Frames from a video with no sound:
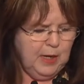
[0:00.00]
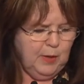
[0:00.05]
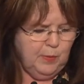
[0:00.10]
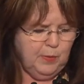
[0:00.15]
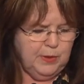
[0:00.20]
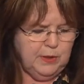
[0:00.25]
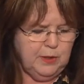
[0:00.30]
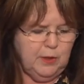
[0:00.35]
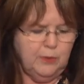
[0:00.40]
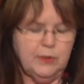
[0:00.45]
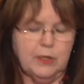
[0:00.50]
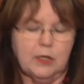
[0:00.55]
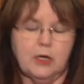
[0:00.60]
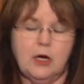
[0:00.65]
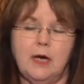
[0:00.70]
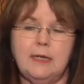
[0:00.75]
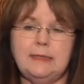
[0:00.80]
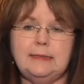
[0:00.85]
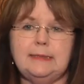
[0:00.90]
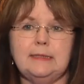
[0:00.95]
We know that
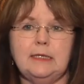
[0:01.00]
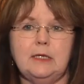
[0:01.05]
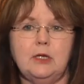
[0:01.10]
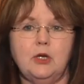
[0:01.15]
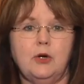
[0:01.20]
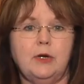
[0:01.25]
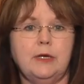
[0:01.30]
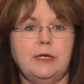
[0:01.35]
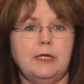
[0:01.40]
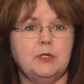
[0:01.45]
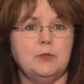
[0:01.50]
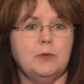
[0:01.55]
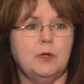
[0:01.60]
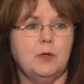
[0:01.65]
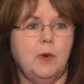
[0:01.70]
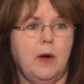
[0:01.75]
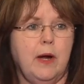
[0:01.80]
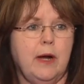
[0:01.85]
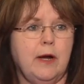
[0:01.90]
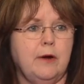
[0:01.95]
constant learning is
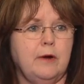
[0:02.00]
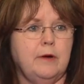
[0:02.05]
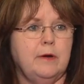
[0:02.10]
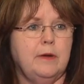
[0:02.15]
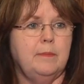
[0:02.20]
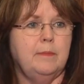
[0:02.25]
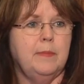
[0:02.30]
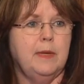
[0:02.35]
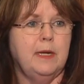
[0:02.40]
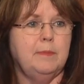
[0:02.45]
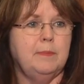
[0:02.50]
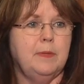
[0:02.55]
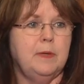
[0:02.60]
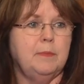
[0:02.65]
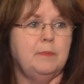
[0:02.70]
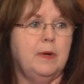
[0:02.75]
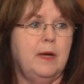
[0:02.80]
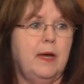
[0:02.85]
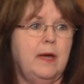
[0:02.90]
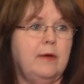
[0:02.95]
required. Many
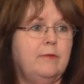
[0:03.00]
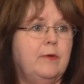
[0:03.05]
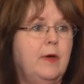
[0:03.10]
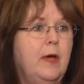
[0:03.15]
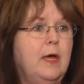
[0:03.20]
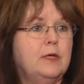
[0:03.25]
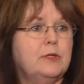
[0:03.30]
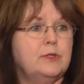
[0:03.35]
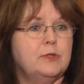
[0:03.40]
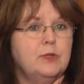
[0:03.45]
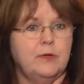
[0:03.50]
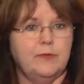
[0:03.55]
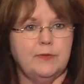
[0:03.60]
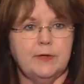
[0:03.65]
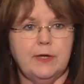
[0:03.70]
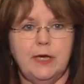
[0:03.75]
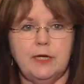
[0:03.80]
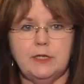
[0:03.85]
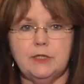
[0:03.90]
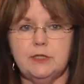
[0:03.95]
people have
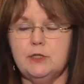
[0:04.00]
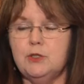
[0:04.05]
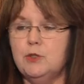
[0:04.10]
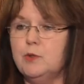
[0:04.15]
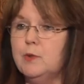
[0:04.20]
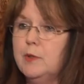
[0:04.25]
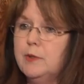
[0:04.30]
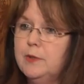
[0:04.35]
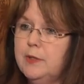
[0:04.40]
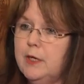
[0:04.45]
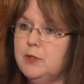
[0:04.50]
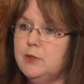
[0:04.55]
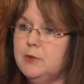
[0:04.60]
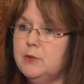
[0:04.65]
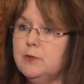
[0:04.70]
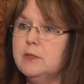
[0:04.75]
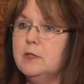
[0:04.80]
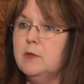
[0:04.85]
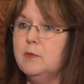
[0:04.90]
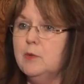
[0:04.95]
certifications or
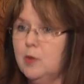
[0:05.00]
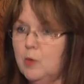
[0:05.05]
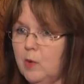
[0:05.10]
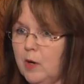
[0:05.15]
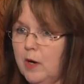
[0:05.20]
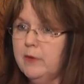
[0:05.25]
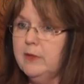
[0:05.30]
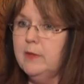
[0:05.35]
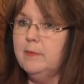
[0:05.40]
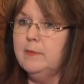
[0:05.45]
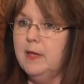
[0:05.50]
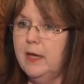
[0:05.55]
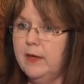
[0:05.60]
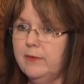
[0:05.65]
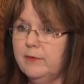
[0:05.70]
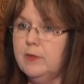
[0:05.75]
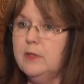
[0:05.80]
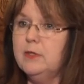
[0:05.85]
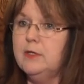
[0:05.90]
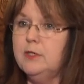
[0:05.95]
credentials that require them to
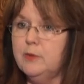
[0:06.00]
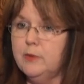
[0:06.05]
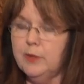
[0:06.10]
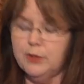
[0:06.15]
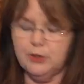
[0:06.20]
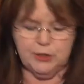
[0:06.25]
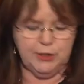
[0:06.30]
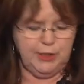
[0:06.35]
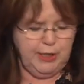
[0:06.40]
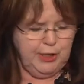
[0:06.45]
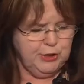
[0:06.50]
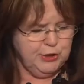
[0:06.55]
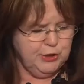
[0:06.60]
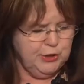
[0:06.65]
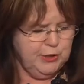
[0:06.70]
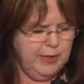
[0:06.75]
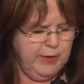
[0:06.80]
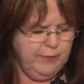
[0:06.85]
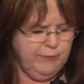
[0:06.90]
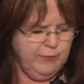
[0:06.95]
have continuing
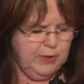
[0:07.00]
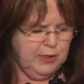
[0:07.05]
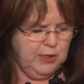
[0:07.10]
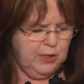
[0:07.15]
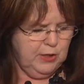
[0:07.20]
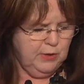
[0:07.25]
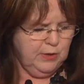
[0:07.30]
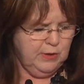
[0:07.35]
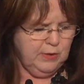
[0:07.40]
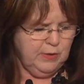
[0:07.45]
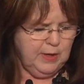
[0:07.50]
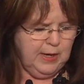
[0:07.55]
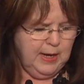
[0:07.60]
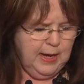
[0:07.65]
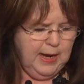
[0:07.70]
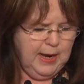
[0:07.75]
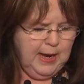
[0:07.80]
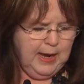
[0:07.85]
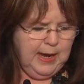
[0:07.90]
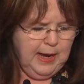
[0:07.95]
education every year.
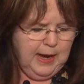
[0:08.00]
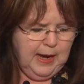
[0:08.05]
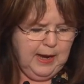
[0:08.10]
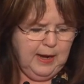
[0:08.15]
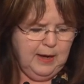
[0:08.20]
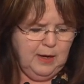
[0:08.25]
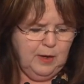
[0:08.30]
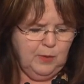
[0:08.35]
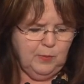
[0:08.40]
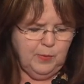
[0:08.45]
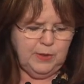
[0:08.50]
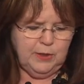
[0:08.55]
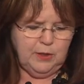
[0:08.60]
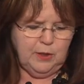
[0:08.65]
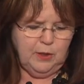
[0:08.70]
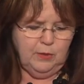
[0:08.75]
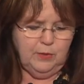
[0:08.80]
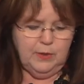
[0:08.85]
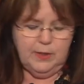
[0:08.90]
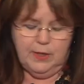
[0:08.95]
We
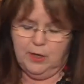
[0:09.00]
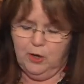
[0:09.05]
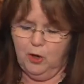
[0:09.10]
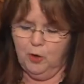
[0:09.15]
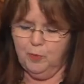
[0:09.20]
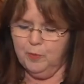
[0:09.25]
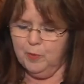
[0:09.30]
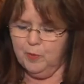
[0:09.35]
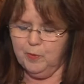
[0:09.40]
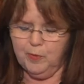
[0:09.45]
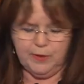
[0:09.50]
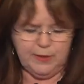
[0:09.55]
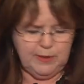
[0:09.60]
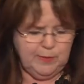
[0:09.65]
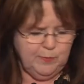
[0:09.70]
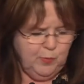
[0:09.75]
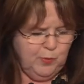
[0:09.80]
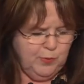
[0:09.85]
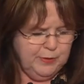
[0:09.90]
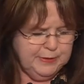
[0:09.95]
know, and I hope we're
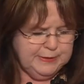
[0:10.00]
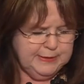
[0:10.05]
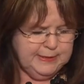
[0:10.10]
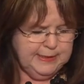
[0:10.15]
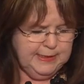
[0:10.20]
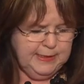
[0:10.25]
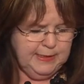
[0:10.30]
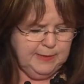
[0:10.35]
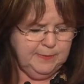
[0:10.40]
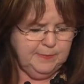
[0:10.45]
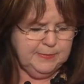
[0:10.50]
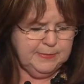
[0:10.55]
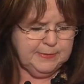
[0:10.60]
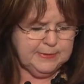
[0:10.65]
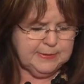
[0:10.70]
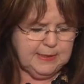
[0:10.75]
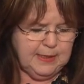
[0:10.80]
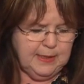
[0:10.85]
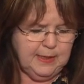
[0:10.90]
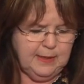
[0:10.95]
working more in
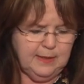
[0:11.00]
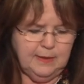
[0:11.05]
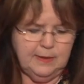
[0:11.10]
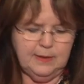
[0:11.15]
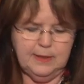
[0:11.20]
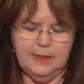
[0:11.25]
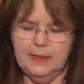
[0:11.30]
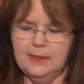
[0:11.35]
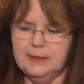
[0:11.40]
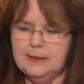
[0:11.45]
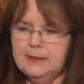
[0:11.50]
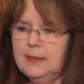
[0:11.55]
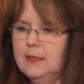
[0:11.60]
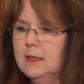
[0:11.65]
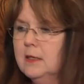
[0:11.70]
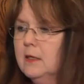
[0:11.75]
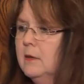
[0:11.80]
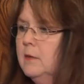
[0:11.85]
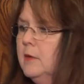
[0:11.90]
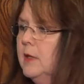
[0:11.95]
teams, and it's in
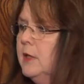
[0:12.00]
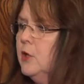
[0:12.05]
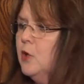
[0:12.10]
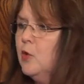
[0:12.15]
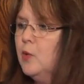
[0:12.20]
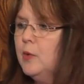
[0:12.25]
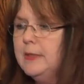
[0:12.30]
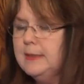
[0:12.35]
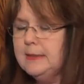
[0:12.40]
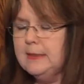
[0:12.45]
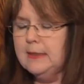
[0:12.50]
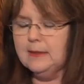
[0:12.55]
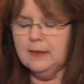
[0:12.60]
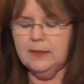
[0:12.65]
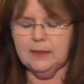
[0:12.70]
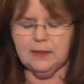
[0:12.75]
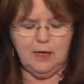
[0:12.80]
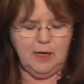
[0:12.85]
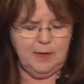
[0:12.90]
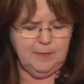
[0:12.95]
an increasingly
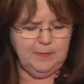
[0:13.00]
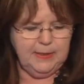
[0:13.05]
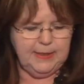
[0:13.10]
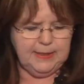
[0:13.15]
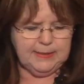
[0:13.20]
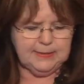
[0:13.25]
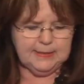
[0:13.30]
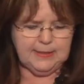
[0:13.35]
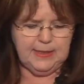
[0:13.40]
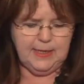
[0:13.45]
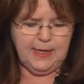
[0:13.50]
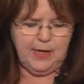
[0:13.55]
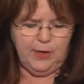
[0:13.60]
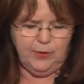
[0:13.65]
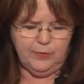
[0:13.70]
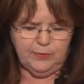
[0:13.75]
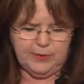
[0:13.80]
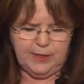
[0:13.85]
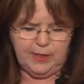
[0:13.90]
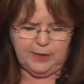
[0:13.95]
complex
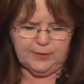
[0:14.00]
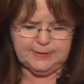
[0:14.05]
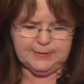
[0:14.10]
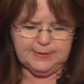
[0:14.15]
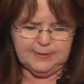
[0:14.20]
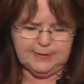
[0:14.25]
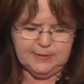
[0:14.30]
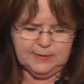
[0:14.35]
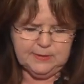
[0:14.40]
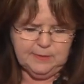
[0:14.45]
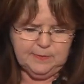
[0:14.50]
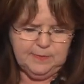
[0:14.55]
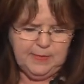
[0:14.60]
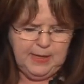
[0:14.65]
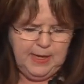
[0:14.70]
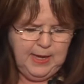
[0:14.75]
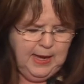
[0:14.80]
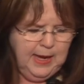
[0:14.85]
healthcare system.